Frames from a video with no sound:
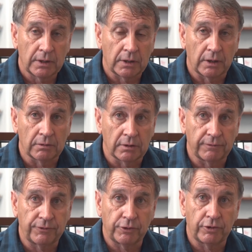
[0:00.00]

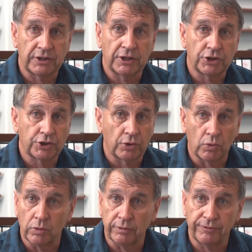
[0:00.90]
If you're a teacher
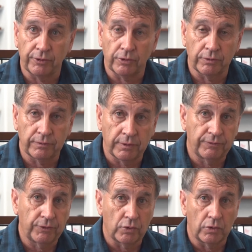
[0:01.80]
or
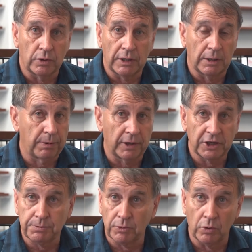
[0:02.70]
if you're a
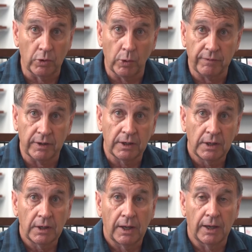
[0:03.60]
policeman or whoever,
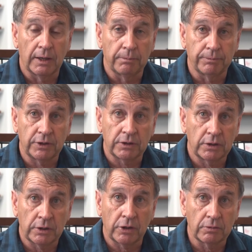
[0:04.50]

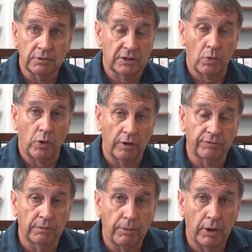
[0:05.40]
you're known quite
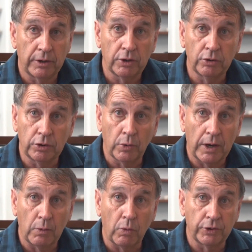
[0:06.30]
often by who you
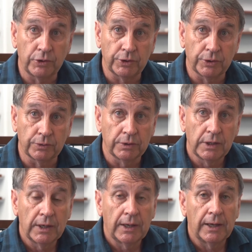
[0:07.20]
are, what you do.
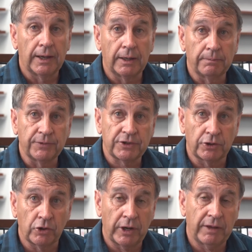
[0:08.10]
So
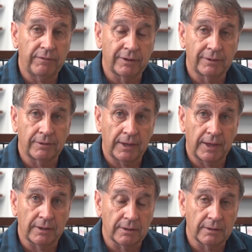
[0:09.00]
not having
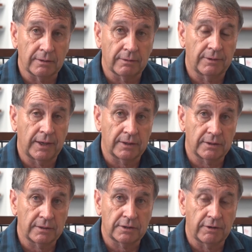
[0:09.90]
that
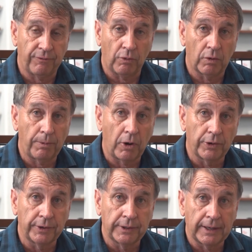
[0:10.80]
to fall
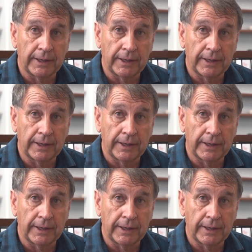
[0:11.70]
upon,